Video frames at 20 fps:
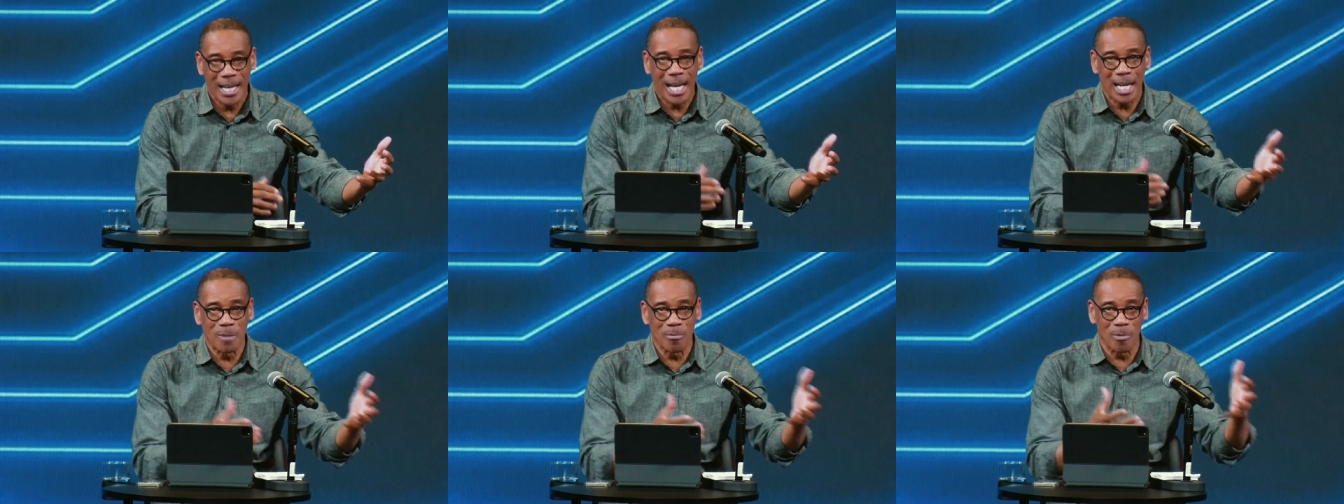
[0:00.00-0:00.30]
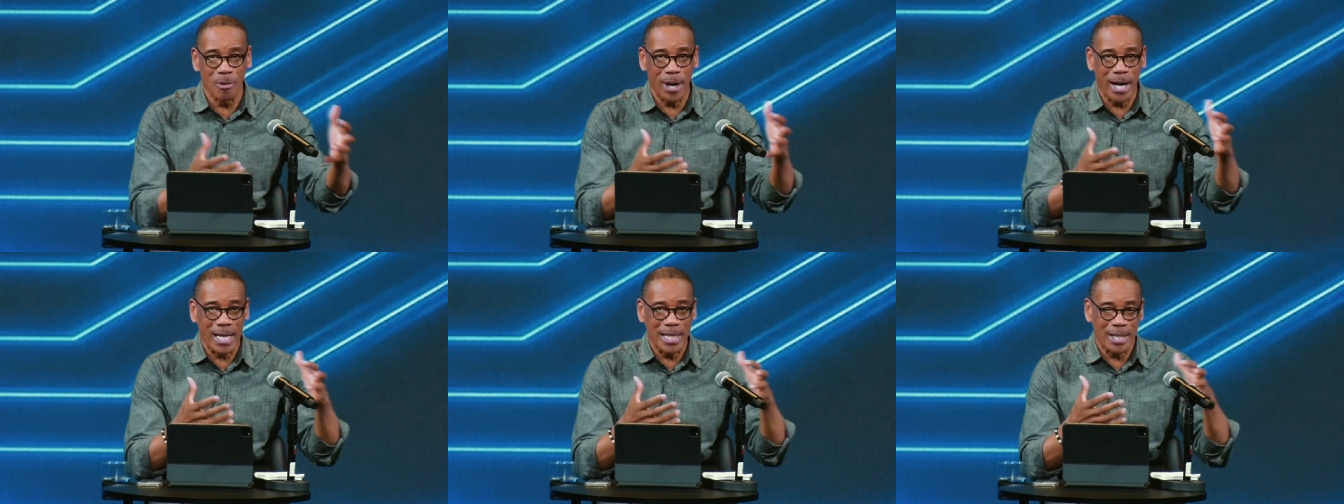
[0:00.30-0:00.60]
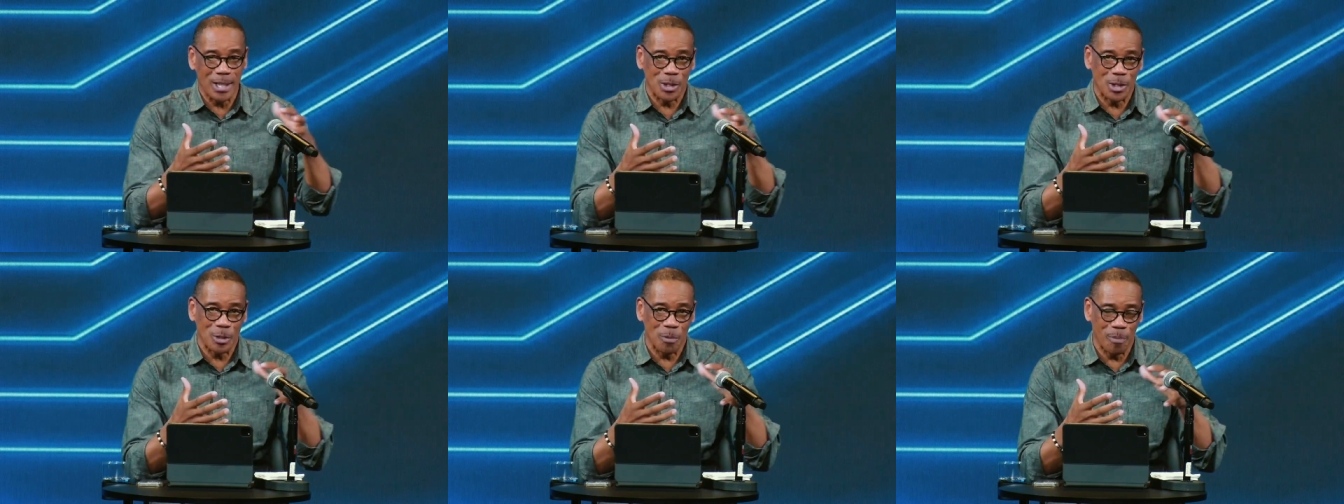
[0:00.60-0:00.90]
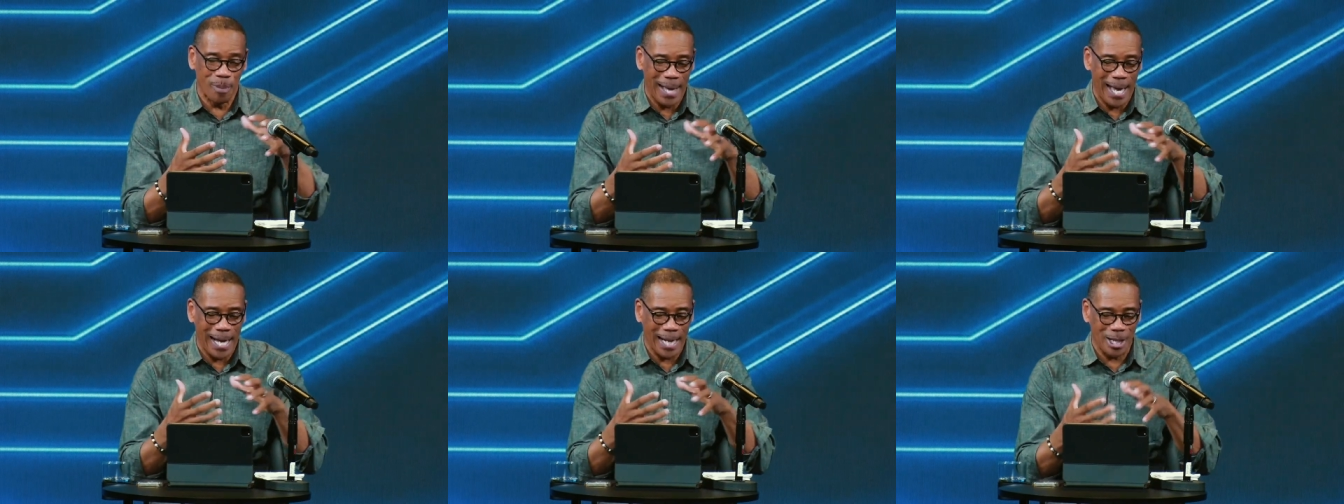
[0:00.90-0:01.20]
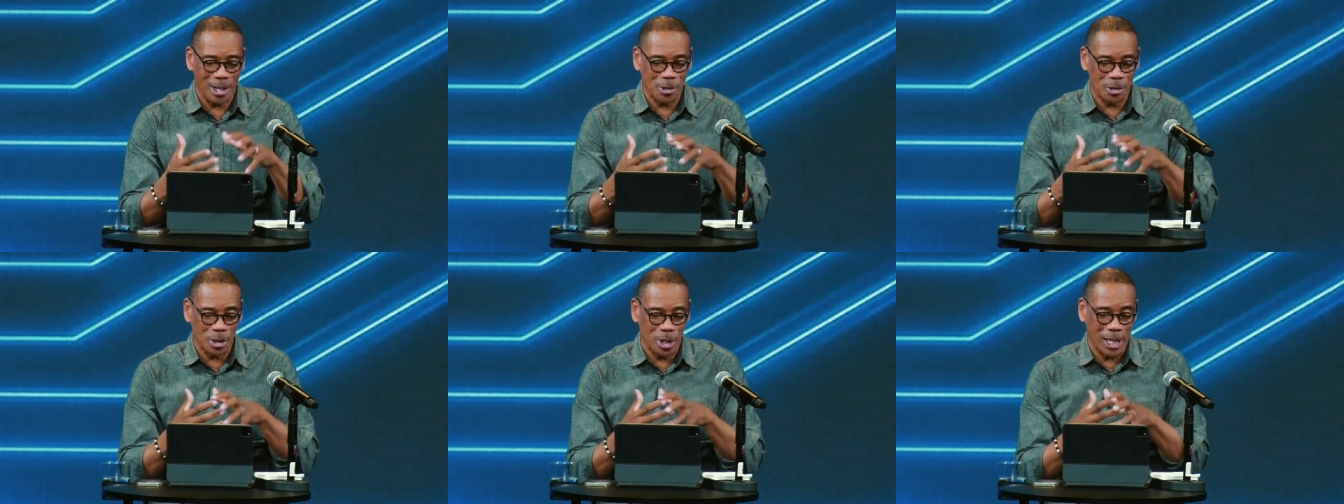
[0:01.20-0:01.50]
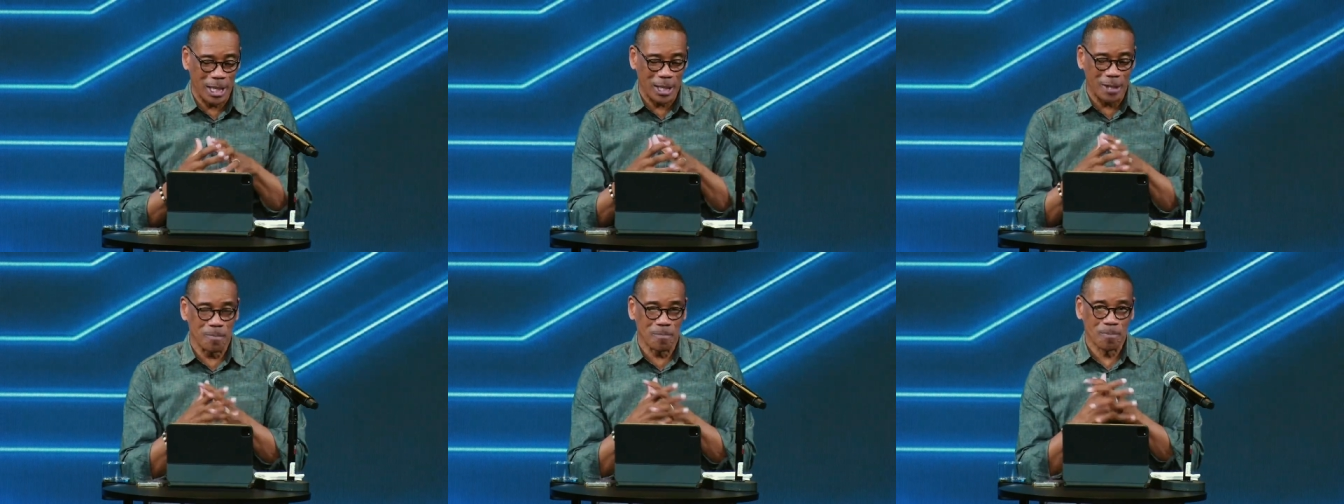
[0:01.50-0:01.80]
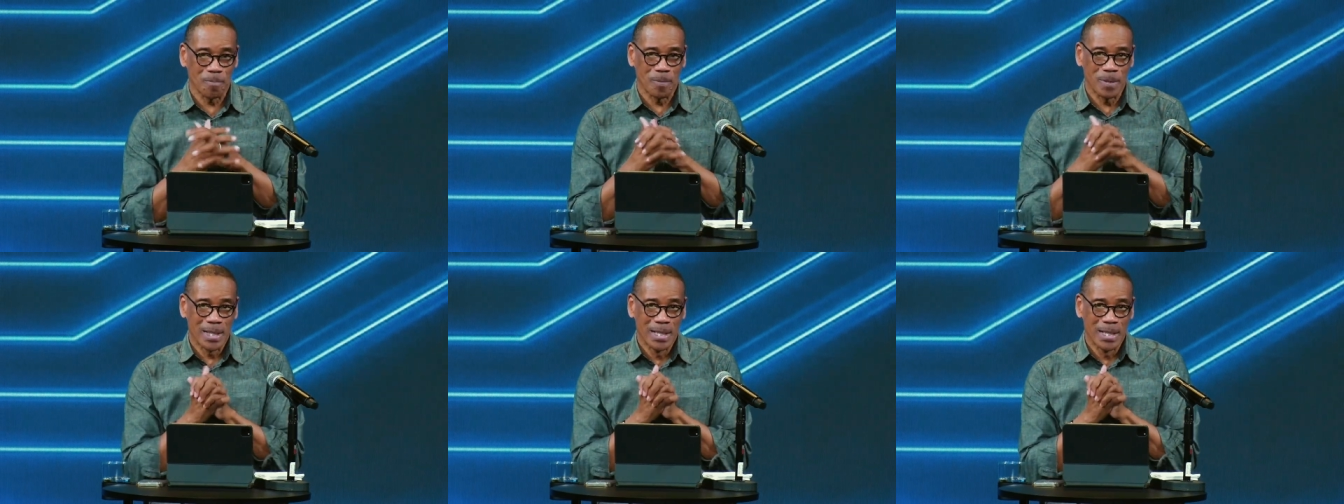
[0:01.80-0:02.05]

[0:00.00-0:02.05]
and bringing us back to Him.